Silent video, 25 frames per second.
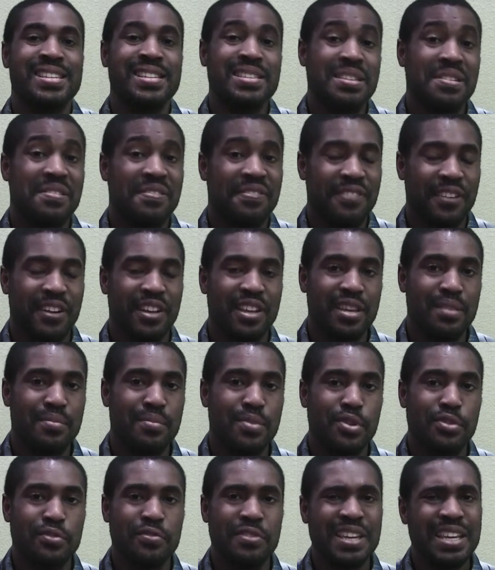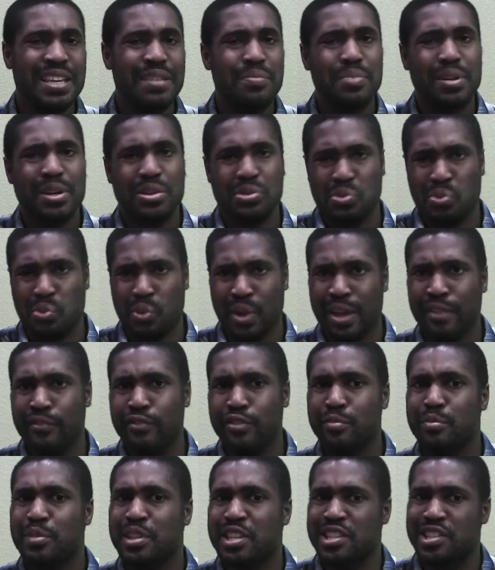is a funny movie, but right
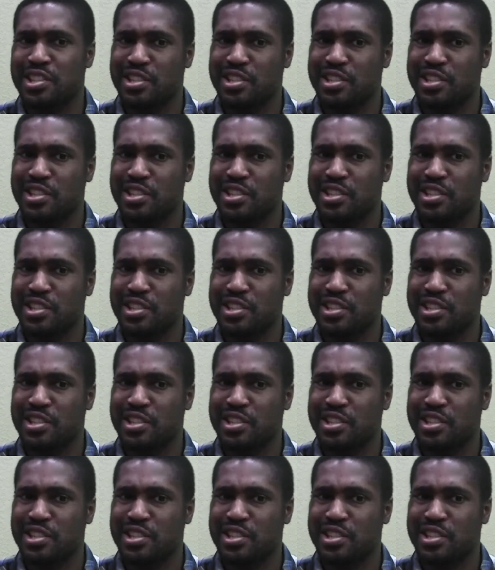from the